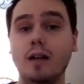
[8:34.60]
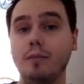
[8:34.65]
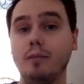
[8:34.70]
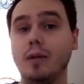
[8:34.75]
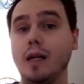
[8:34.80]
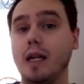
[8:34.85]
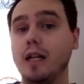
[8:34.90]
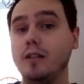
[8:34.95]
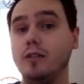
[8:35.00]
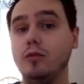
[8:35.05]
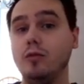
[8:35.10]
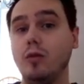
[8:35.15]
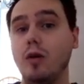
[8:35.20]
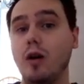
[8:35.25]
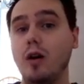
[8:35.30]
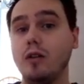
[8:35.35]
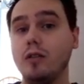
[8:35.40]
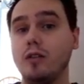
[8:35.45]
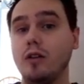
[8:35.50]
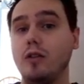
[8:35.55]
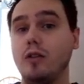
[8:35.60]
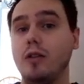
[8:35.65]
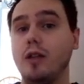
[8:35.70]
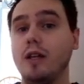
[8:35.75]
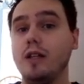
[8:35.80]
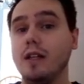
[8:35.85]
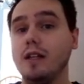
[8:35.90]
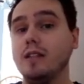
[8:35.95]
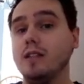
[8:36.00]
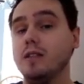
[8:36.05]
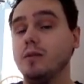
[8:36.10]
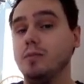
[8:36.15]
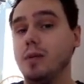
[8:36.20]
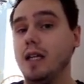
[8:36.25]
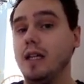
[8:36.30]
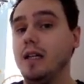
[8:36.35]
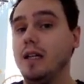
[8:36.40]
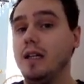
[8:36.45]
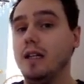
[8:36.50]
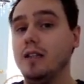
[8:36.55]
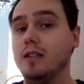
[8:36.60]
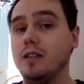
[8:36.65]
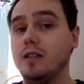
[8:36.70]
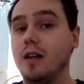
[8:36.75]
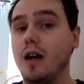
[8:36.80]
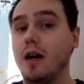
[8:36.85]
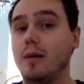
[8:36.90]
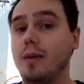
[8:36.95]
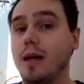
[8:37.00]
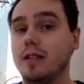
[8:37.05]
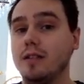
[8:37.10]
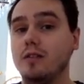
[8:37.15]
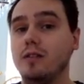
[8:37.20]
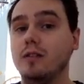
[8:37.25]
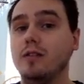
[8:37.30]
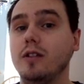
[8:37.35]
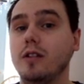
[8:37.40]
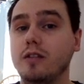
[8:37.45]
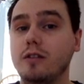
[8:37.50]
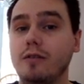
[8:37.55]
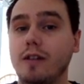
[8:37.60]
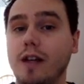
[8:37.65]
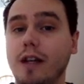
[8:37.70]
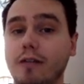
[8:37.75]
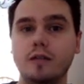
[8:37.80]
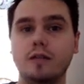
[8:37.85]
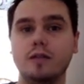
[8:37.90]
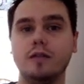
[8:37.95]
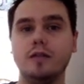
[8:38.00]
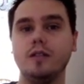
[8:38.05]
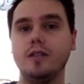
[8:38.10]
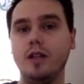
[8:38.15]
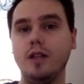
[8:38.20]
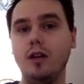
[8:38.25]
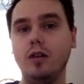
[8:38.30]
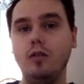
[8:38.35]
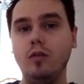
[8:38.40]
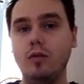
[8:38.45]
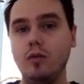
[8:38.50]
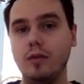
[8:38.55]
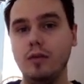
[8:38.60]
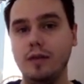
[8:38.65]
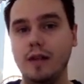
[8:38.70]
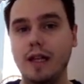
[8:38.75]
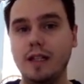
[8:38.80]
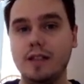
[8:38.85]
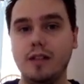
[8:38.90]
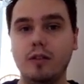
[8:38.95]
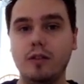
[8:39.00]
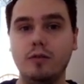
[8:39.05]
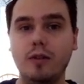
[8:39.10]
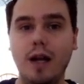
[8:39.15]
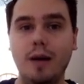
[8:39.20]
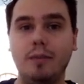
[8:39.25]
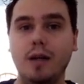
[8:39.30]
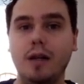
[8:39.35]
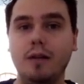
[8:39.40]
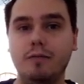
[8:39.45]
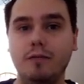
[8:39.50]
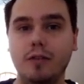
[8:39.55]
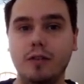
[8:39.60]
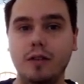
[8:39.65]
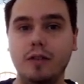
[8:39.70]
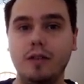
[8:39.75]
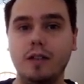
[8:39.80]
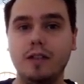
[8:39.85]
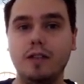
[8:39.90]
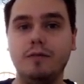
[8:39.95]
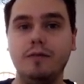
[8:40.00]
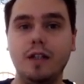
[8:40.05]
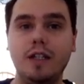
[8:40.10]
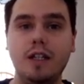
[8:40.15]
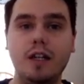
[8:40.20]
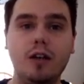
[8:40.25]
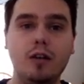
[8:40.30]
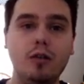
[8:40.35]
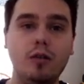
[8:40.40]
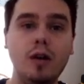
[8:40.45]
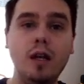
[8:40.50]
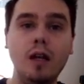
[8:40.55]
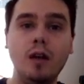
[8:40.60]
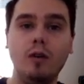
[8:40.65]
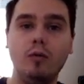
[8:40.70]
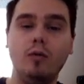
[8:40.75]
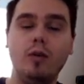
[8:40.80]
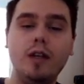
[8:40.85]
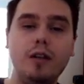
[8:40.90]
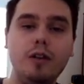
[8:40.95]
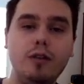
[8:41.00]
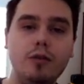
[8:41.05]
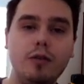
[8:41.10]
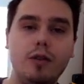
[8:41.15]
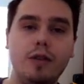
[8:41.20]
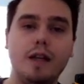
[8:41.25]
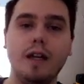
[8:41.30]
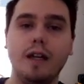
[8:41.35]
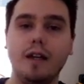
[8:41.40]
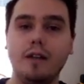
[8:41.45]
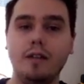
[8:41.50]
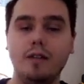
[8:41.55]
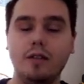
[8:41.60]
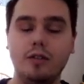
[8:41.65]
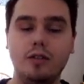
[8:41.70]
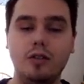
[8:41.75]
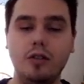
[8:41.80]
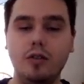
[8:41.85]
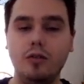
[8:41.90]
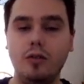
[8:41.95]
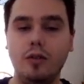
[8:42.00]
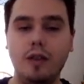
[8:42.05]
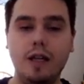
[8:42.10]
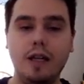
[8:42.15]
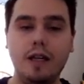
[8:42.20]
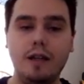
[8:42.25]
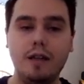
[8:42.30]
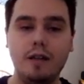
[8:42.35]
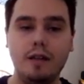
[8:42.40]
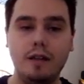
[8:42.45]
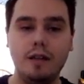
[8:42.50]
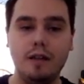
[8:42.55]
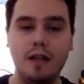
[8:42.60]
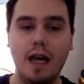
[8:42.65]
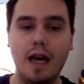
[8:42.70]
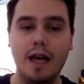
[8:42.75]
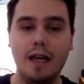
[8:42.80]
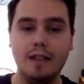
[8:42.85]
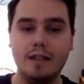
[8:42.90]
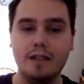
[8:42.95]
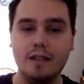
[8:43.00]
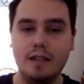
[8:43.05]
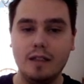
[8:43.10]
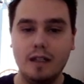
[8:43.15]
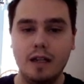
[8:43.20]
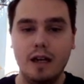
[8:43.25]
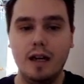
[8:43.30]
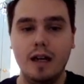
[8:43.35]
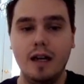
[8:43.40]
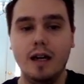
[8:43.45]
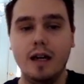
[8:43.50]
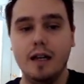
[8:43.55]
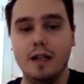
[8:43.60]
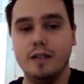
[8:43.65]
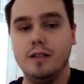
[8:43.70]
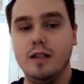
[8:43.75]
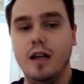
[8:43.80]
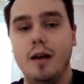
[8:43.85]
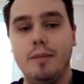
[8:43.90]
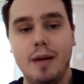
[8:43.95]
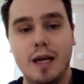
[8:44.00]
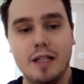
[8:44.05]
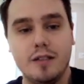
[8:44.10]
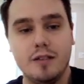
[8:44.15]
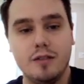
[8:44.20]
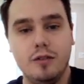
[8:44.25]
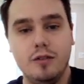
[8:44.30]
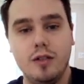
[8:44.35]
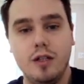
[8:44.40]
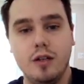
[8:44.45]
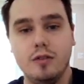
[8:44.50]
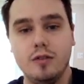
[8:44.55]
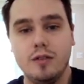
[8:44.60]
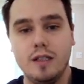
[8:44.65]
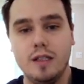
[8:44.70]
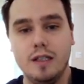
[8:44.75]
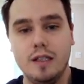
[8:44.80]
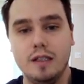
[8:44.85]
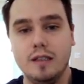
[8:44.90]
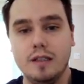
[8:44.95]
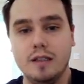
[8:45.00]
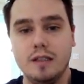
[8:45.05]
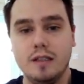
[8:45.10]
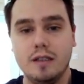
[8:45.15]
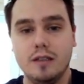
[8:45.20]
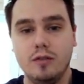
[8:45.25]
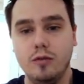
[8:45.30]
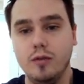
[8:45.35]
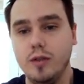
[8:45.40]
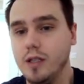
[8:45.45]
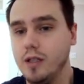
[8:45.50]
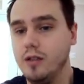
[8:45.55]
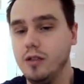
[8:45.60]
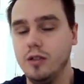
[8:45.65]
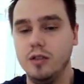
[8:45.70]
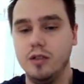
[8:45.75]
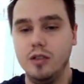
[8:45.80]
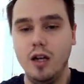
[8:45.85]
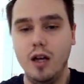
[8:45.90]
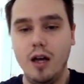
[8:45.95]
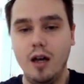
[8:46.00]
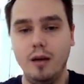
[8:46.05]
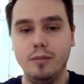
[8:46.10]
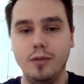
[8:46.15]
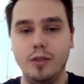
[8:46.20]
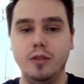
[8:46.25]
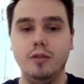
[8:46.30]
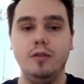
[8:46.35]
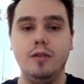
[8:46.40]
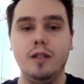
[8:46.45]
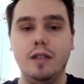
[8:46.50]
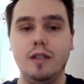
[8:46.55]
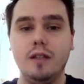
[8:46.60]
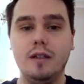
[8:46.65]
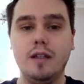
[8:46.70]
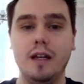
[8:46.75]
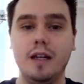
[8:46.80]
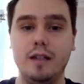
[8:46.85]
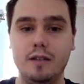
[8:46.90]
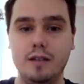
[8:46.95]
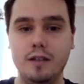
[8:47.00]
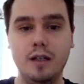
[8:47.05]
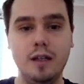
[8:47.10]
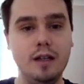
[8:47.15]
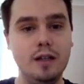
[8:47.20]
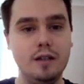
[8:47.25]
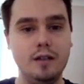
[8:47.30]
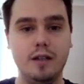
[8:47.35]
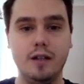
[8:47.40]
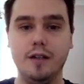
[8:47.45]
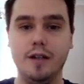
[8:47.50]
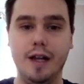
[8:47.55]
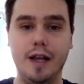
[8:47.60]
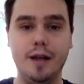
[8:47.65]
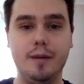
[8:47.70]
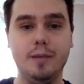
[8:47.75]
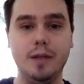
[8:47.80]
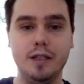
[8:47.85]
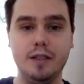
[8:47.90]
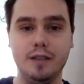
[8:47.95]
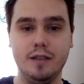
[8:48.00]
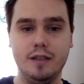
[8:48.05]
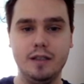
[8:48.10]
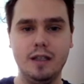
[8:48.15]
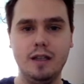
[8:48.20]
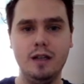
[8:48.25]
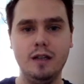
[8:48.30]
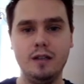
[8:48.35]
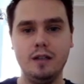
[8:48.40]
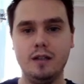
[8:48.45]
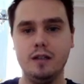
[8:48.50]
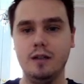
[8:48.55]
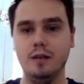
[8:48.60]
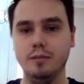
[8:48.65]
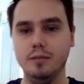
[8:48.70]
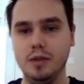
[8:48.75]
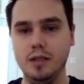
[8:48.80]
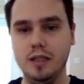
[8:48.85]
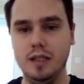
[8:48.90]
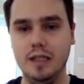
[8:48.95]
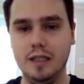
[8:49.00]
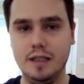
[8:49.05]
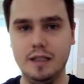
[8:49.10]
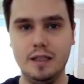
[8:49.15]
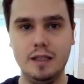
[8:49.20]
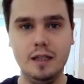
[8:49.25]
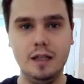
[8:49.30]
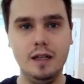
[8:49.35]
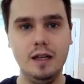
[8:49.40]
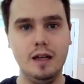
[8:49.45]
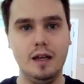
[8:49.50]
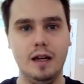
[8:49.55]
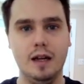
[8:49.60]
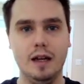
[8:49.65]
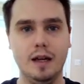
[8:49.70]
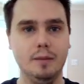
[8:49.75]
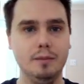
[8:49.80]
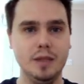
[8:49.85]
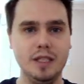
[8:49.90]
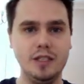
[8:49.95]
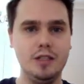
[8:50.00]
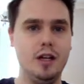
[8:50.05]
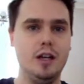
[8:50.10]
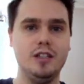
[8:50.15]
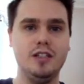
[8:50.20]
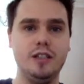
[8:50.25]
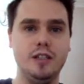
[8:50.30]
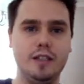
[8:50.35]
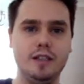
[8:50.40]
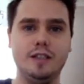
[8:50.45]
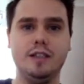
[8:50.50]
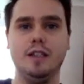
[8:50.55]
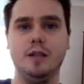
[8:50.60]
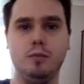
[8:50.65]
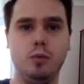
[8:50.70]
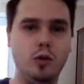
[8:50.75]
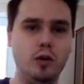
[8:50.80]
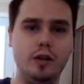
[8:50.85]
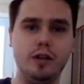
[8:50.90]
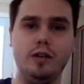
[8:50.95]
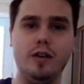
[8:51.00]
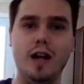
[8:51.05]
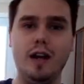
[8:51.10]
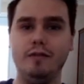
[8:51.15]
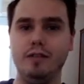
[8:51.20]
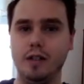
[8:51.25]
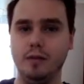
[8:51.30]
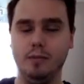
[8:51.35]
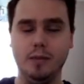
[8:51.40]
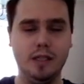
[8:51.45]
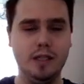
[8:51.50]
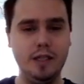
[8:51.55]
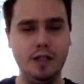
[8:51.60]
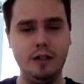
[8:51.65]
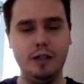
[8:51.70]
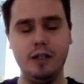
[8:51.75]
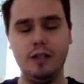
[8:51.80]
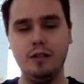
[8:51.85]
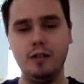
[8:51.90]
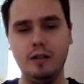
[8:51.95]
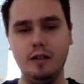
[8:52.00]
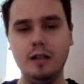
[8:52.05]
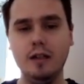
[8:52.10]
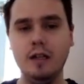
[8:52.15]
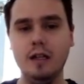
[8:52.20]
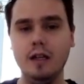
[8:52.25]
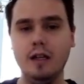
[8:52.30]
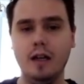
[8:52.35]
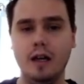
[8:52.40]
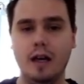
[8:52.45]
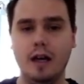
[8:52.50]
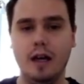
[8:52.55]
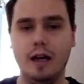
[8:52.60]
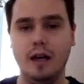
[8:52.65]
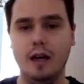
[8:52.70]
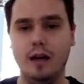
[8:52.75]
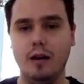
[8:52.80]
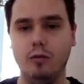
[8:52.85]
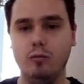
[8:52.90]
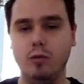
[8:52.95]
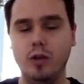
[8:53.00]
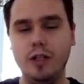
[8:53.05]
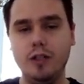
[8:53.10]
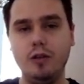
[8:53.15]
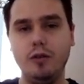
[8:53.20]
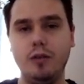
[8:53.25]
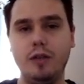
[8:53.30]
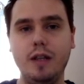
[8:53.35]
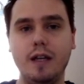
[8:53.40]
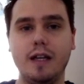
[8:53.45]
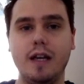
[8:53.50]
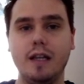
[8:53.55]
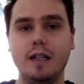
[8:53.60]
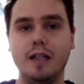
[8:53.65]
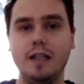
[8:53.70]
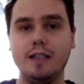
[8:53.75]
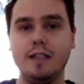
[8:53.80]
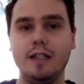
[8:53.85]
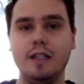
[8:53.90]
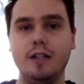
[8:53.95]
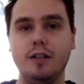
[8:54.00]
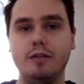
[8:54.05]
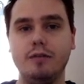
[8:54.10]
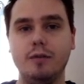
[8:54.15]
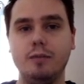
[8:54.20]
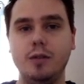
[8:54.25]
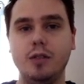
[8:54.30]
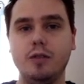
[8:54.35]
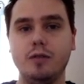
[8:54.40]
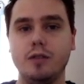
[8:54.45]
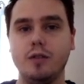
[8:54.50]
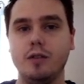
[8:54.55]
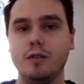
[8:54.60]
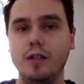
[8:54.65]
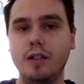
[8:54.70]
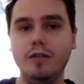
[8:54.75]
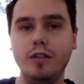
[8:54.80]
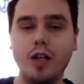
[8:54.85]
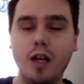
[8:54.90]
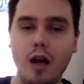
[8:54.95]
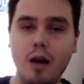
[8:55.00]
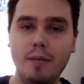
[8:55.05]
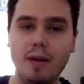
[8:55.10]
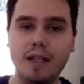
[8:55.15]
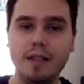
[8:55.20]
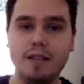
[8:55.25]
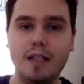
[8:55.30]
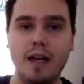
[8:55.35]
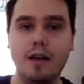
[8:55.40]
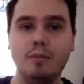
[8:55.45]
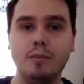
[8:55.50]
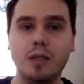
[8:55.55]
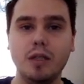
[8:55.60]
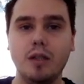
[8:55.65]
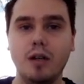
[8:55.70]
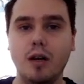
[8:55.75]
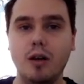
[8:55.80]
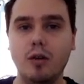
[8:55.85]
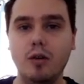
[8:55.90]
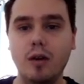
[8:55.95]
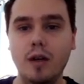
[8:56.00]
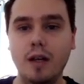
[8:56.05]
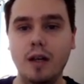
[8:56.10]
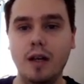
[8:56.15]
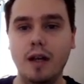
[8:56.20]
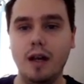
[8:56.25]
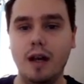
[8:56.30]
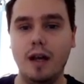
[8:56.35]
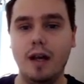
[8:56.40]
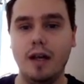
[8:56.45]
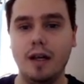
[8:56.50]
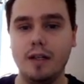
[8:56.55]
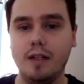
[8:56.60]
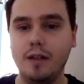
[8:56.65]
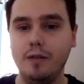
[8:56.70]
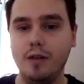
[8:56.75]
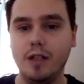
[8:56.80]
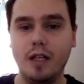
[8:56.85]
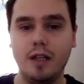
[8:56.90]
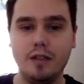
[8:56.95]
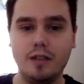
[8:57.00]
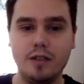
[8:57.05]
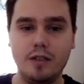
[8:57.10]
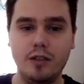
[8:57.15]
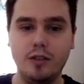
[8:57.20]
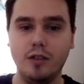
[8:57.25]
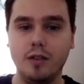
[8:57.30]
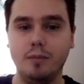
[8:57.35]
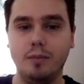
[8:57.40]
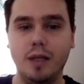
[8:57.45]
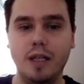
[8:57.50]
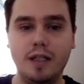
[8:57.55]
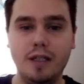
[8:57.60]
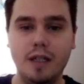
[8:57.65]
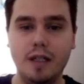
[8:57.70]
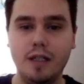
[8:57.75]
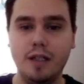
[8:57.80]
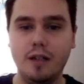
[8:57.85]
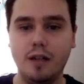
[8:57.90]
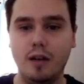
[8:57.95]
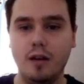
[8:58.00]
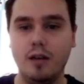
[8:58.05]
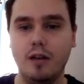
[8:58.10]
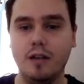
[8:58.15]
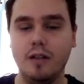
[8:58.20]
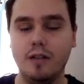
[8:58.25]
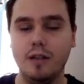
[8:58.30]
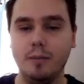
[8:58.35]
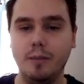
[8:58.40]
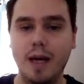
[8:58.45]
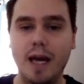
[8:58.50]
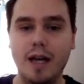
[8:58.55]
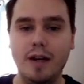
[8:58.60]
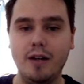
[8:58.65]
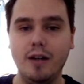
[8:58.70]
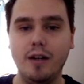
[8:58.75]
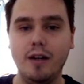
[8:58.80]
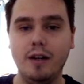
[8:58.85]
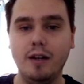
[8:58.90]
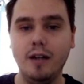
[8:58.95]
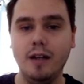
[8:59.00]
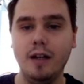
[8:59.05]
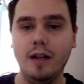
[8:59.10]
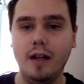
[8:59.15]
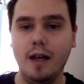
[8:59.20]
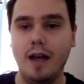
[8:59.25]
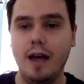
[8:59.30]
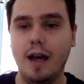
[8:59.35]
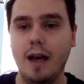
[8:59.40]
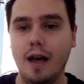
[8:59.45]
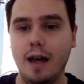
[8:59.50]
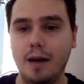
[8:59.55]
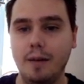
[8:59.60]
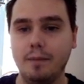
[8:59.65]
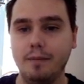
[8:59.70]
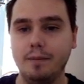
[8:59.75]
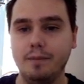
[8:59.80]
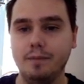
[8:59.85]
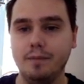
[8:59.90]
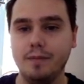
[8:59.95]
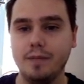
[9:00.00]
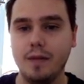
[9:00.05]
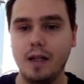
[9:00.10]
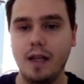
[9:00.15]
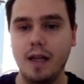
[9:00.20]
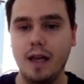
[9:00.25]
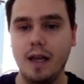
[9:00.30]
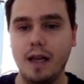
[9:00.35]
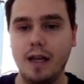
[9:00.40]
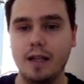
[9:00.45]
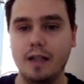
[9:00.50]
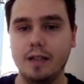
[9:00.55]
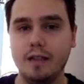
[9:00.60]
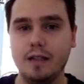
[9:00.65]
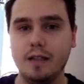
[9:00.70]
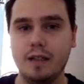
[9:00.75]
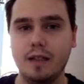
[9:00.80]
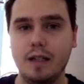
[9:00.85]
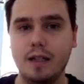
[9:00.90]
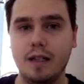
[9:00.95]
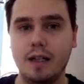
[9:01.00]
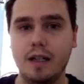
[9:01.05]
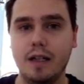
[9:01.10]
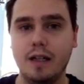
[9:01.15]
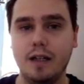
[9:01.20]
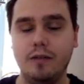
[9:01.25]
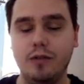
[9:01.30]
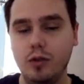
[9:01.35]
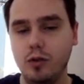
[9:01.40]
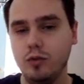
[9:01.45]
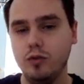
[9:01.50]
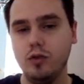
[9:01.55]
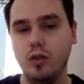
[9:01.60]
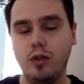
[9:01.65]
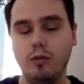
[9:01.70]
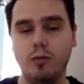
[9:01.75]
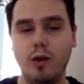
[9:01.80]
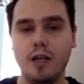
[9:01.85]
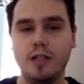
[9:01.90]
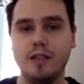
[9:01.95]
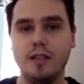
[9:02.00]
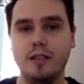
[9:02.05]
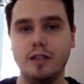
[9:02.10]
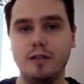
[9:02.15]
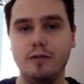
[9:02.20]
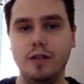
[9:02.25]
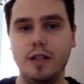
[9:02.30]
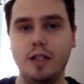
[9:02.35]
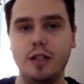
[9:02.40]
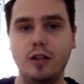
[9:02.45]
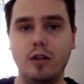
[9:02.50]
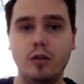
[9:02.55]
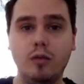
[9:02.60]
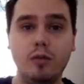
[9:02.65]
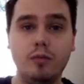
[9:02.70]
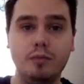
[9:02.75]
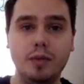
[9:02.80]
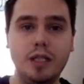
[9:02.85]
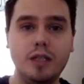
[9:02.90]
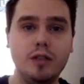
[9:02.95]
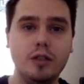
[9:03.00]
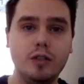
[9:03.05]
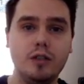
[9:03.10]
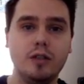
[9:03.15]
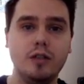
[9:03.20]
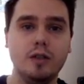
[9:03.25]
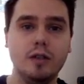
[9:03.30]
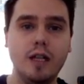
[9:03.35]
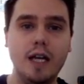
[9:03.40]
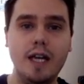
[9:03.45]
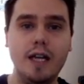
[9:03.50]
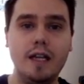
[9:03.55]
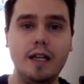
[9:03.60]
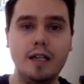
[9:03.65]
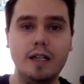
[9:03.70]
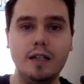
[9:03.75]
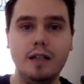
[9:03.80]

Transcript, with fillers: but I do also think that it's playing into Top Hat Studios' favor. So that's going to wrap it up for this video. What do you think? Do you think that uh, Top Hat Studios is doing a good job? Do you think that their game is complete uh, misogynistic pornographic material? Uh, what do you think? I'd like to hear from you. So leave a comment down below, uh, giving us your opinion on the matter. Um, and uh, if you enjoyed watching this video, be sure to like,